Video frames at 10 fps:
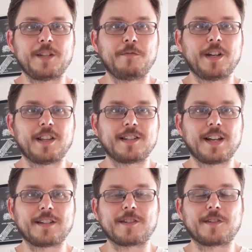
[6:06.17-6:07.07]
with
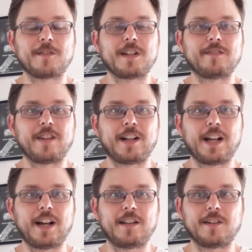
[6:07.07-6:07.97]
Assassin's Creed
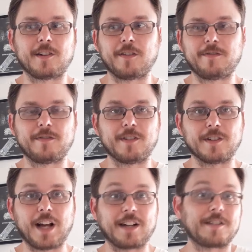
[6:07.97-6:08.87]
Valhalla, or if you're
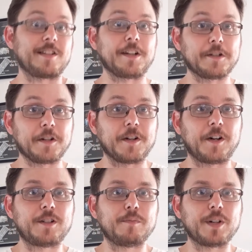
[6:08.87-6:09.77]
not excited at
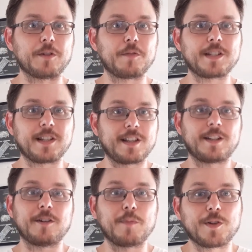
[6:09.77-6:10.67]
all, but what's the thing
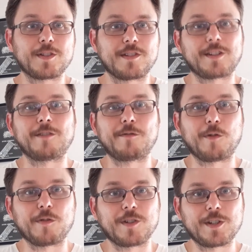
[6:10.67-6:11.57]
you're most looking
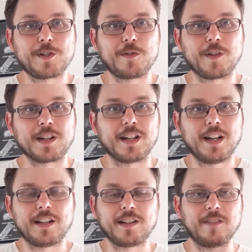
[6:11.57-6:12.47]
forward to, and
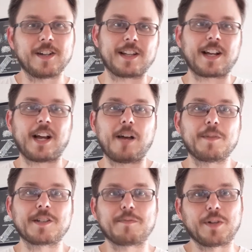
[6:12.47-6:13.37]
leave it in the
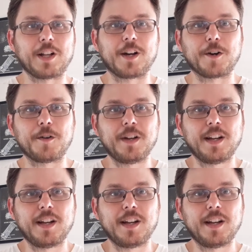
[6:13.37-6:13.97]
comments below.